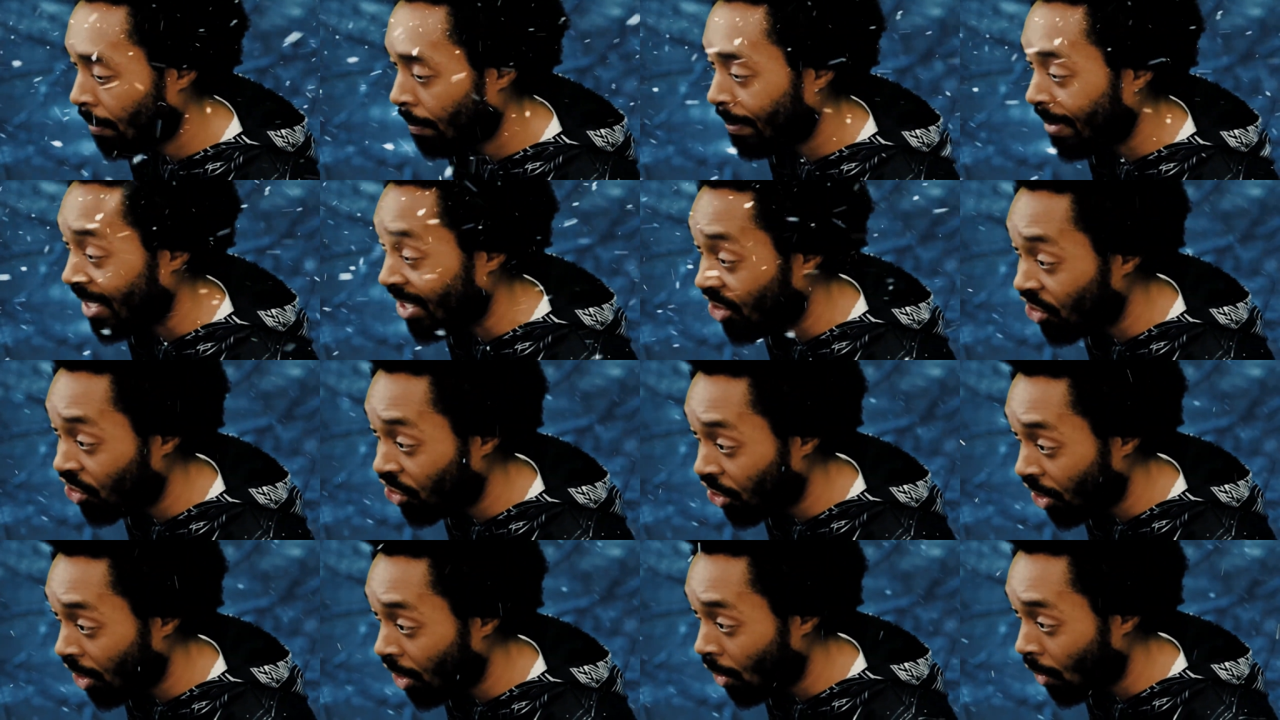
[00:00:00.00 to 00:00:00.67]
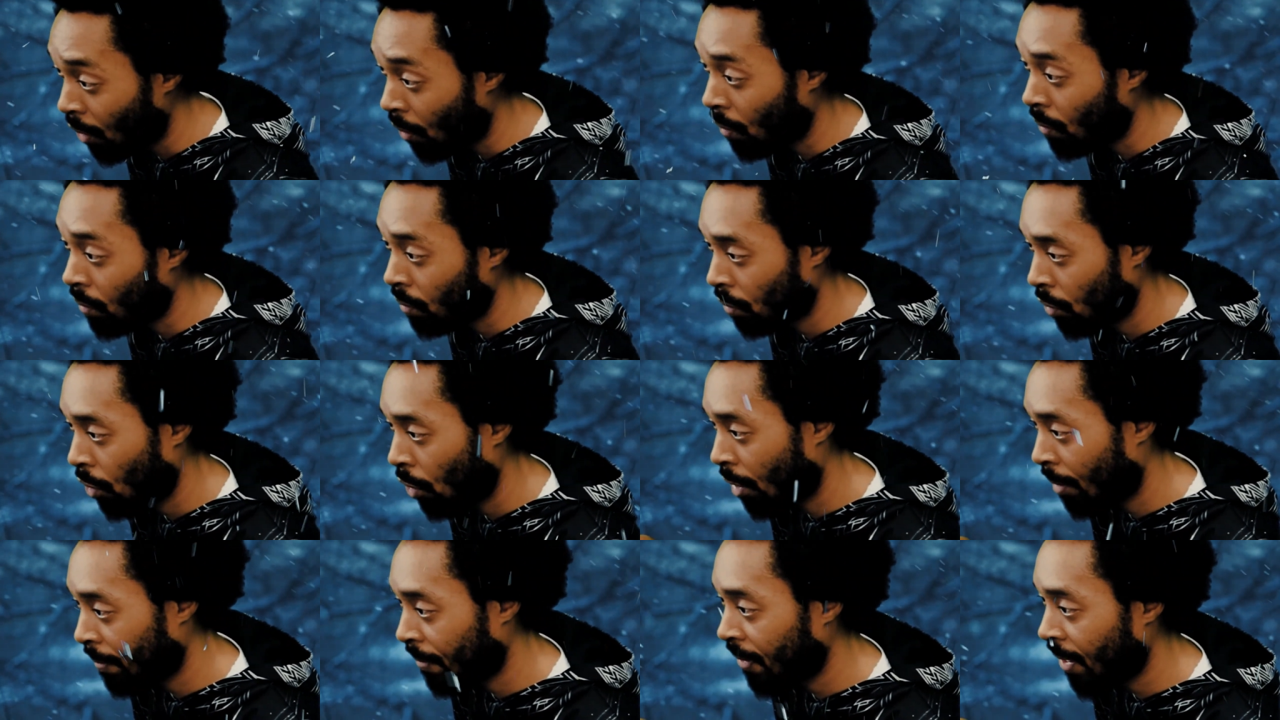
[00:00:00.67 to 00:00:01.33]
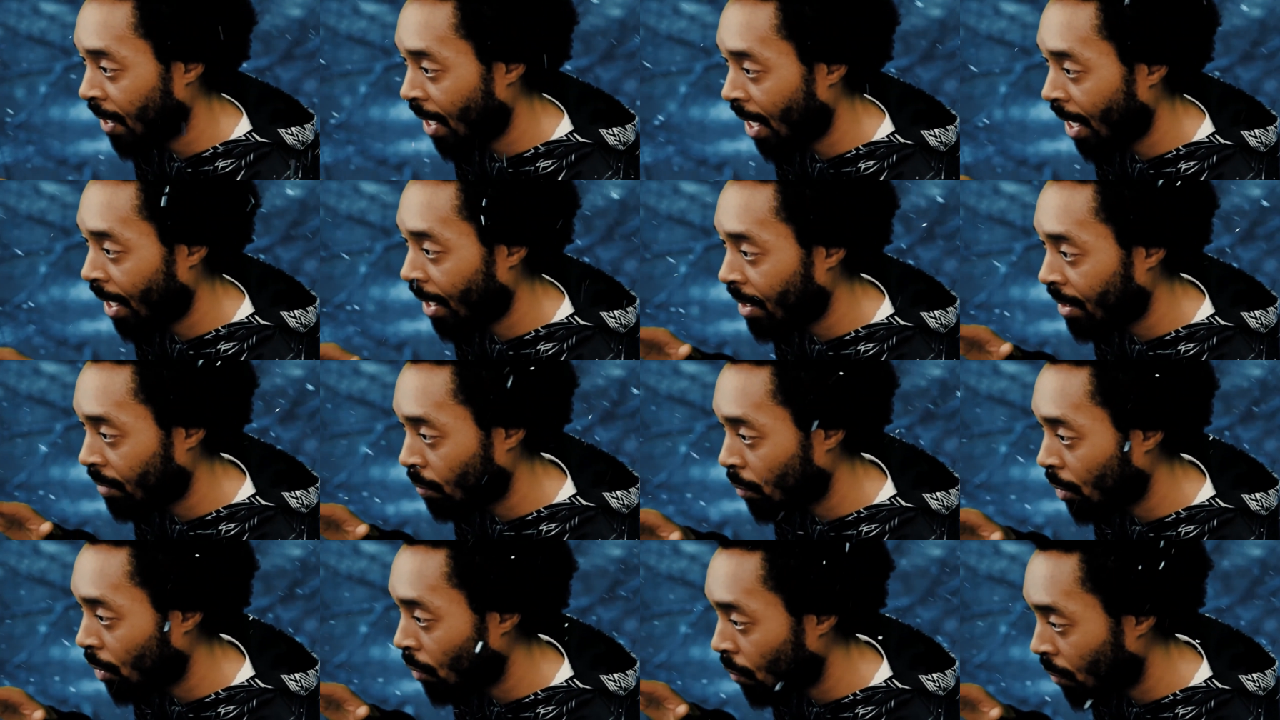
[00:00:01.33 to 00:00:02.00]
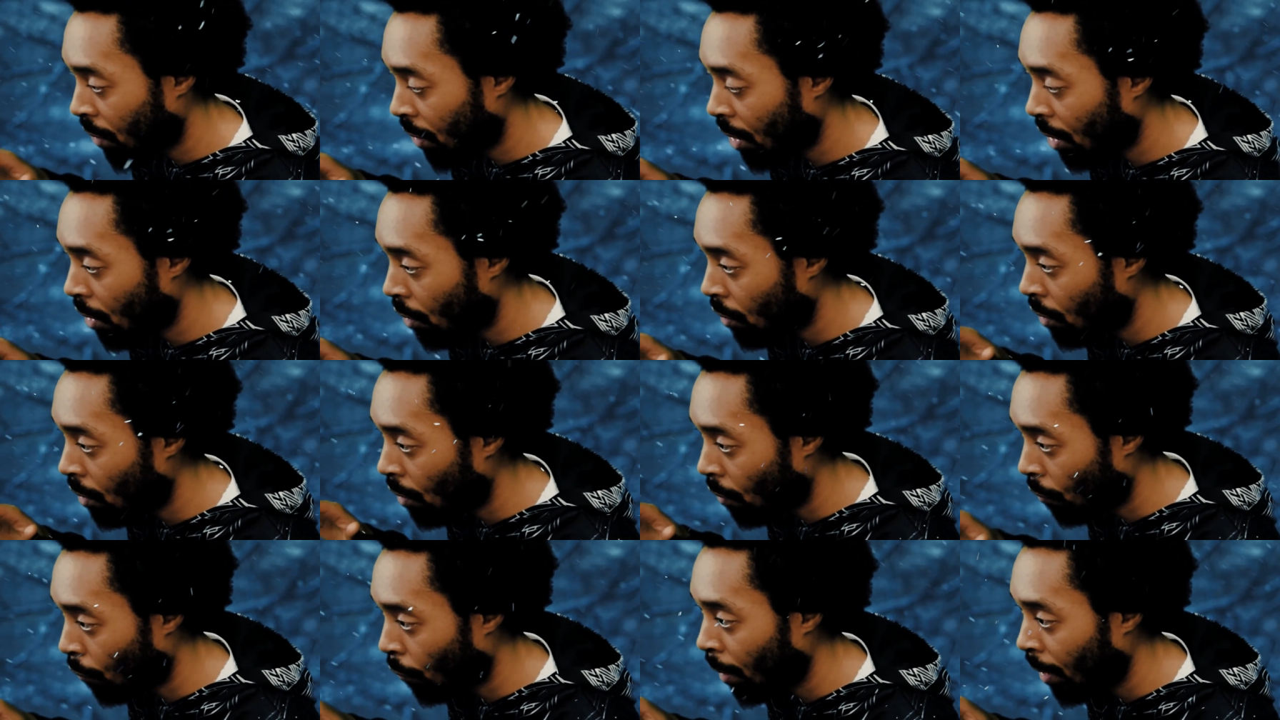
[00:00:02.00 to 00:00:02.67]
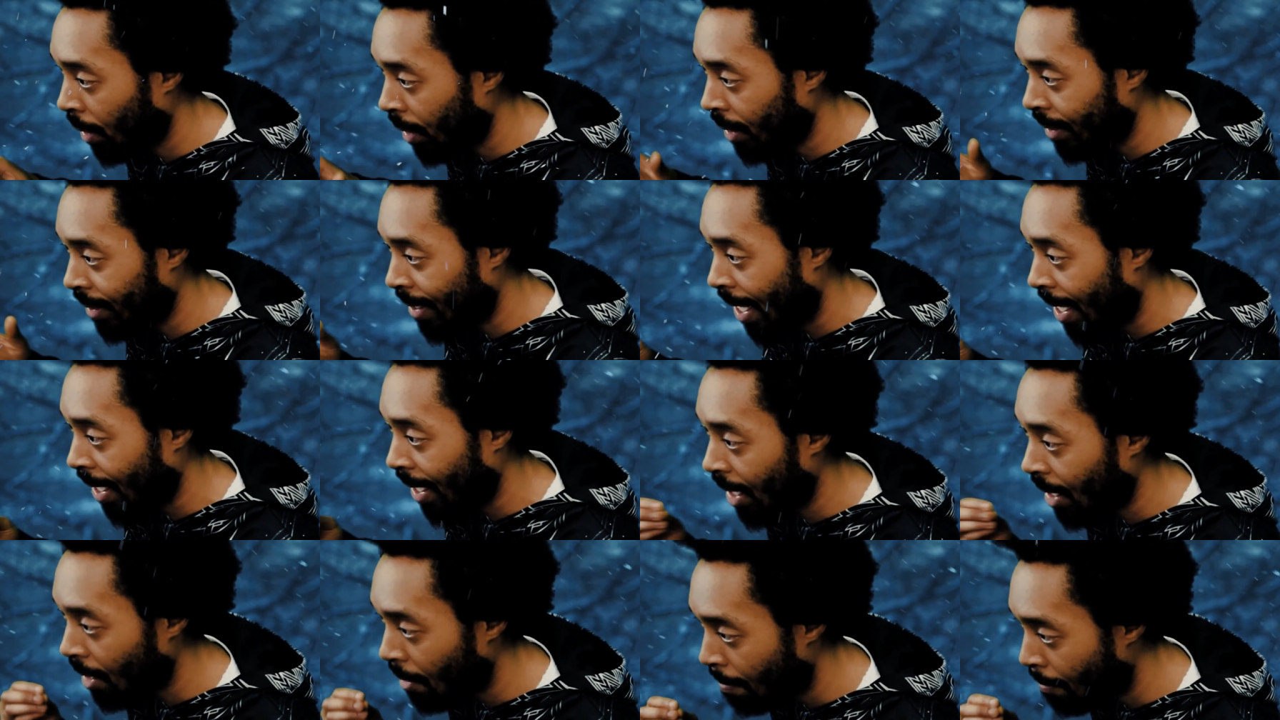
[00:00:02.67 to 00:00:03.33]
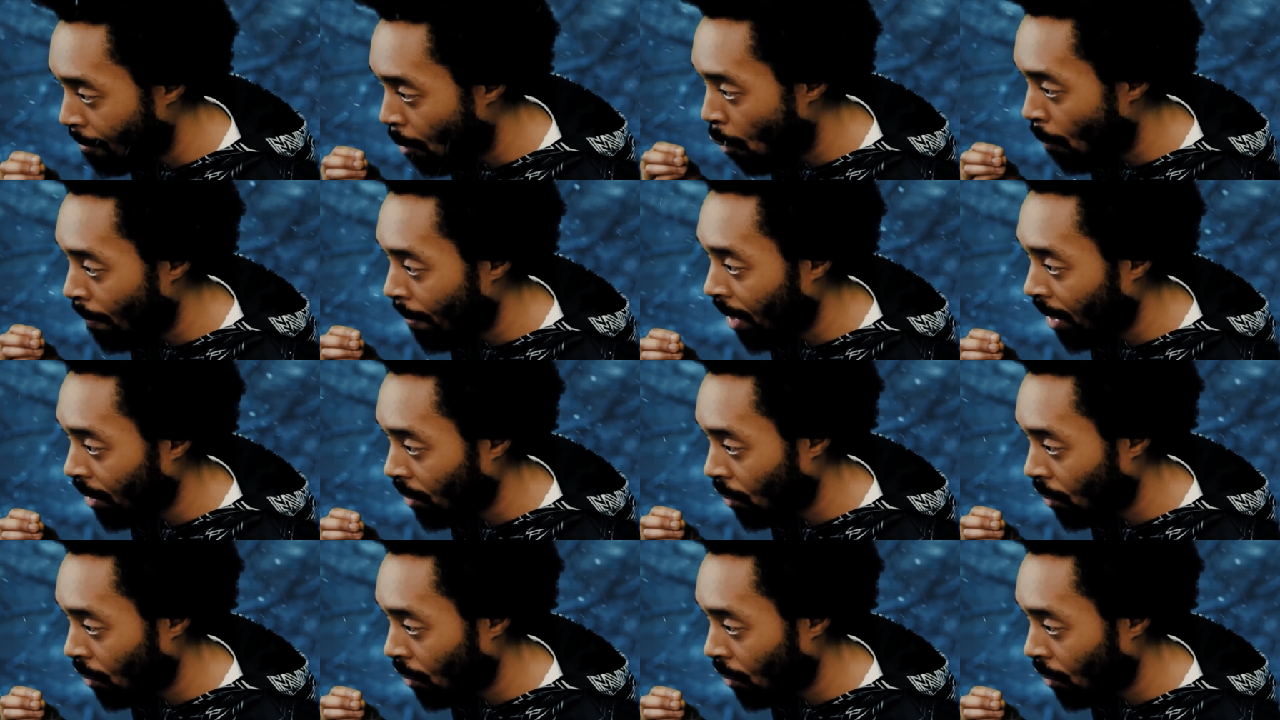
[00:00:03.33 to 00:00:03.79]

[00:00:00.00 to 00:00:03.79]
Be chill, you know what I'm saying? Because when you chill, you can really take in the moment.